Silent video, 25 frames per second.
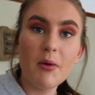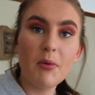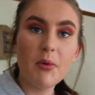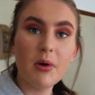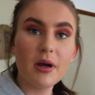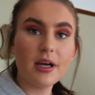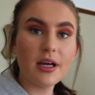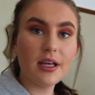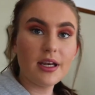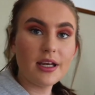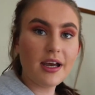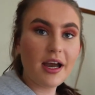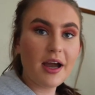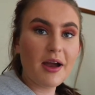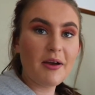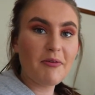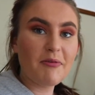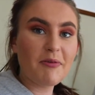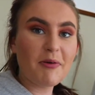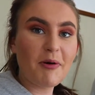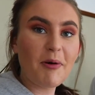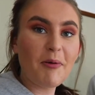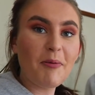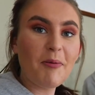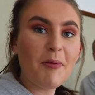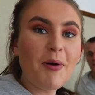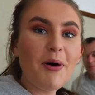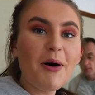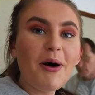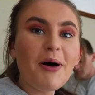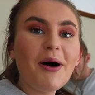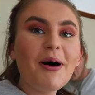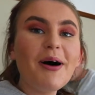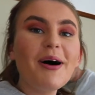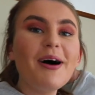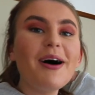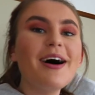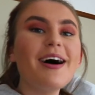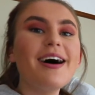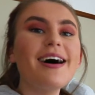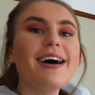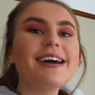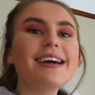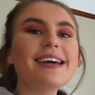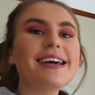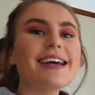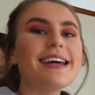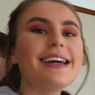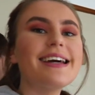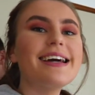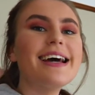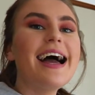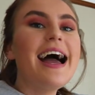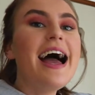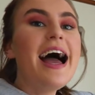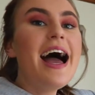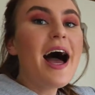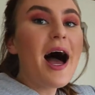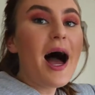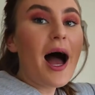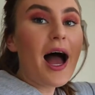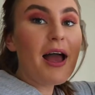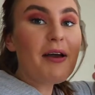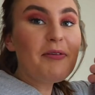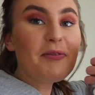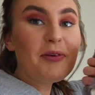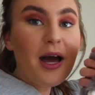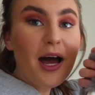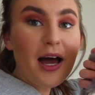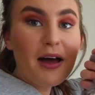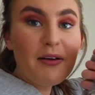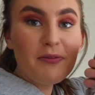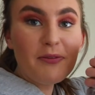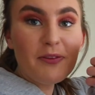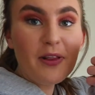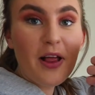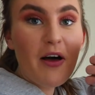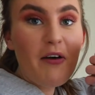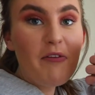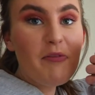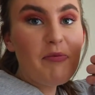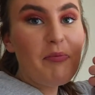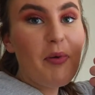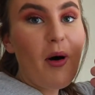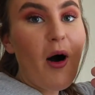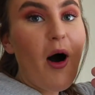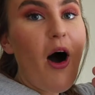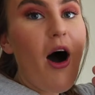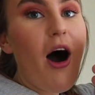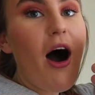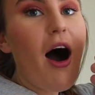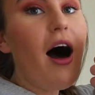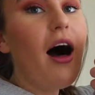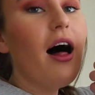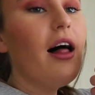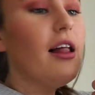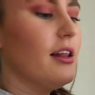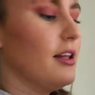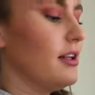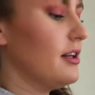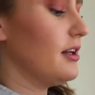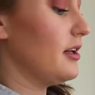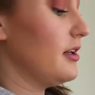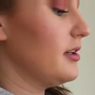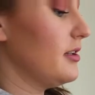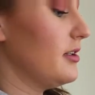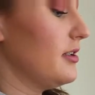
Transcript: We're gonna go for a walk. I've got fluff ball.